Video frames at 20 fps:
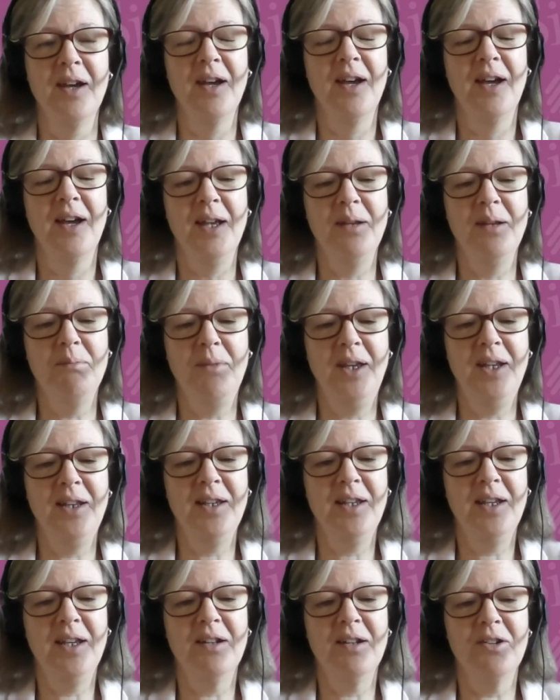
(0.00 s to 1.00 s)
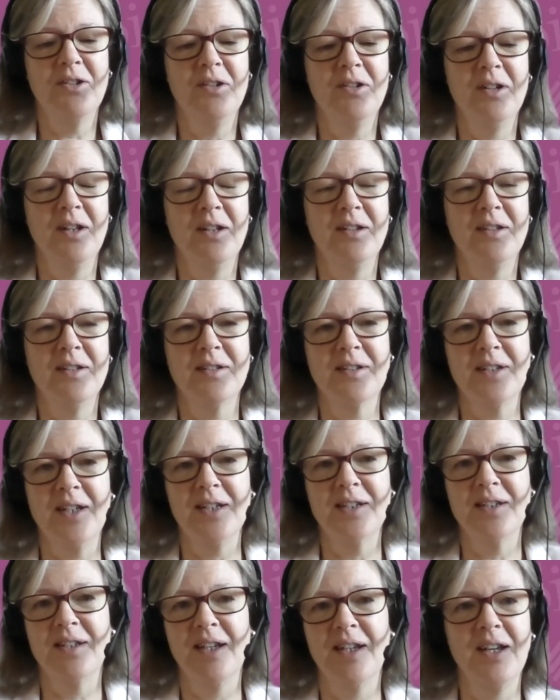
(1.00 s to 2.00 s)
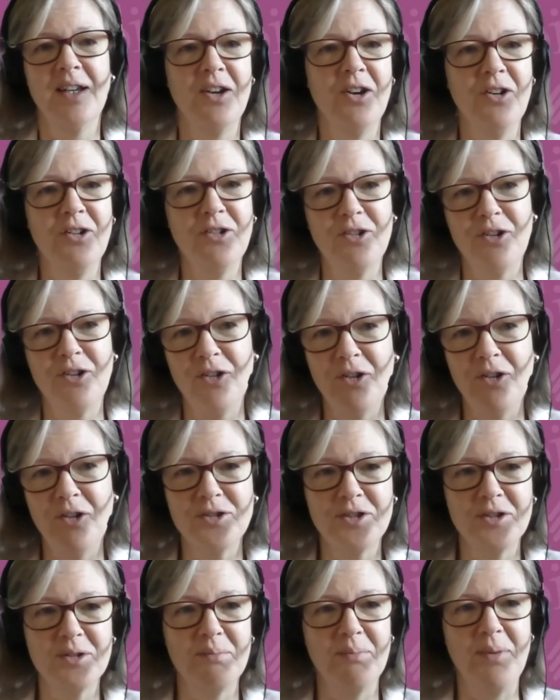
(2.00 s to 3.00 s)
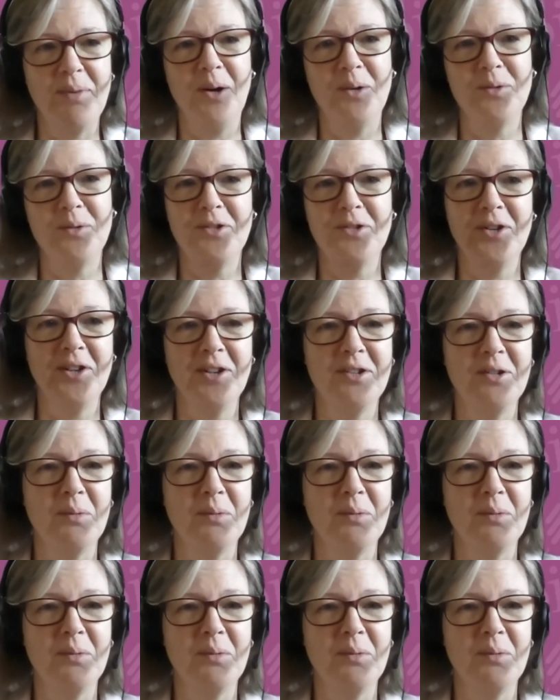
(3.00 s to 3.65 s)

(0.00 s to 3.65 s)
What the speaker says: and meeting and discussing across boundaries,